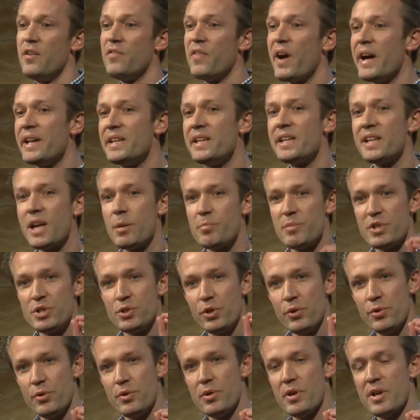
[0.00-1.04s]
Finding number
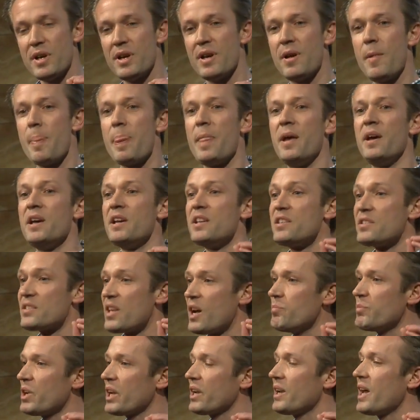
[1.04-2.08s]
two,
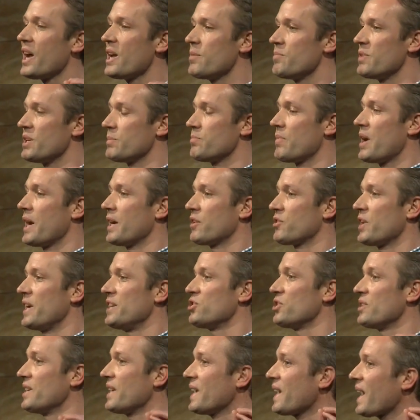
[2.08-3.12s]
some climate
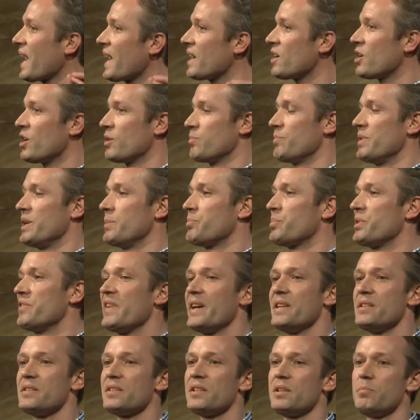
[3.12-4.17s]
migration cannot be
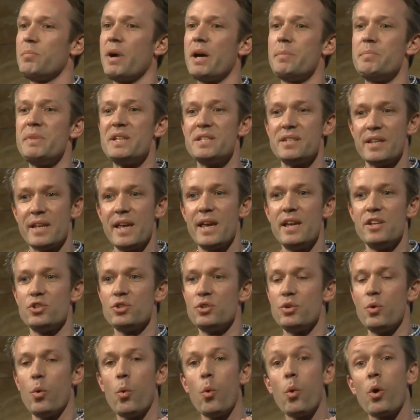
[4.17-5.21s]
prevented by
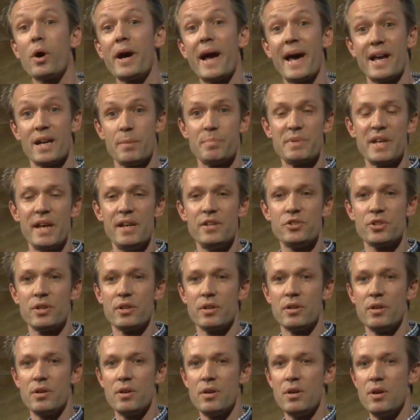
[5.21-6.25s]
mitigation or
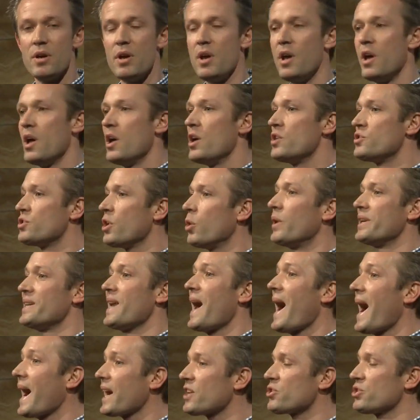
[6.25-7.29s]
adaptation. So it
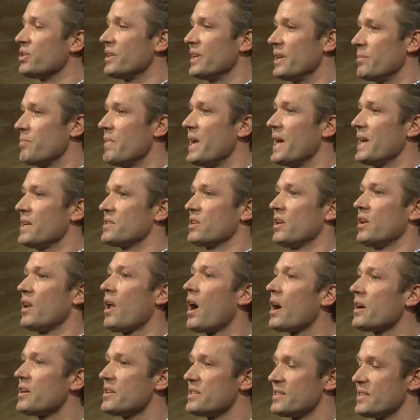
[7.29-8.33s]
actually makes a
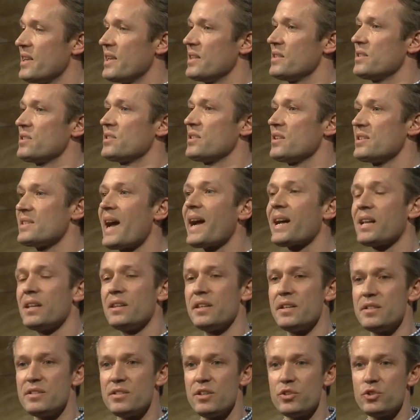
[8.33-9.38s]
lot of sense to tackle
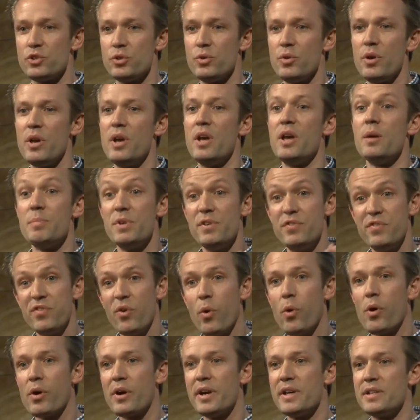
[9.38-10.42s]
this issue
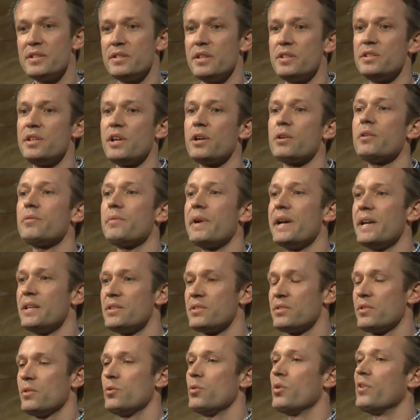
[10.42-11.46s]
before it
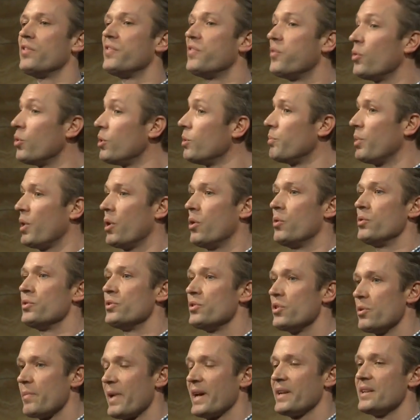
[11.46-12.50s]
deteriorates into a full-blown
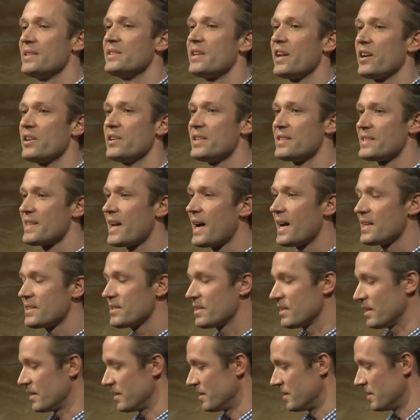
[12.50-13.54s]
humanitarian
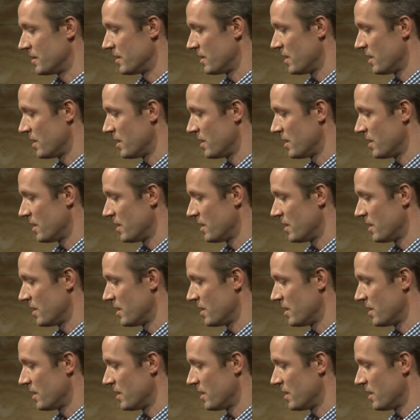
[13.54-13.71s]
disaster.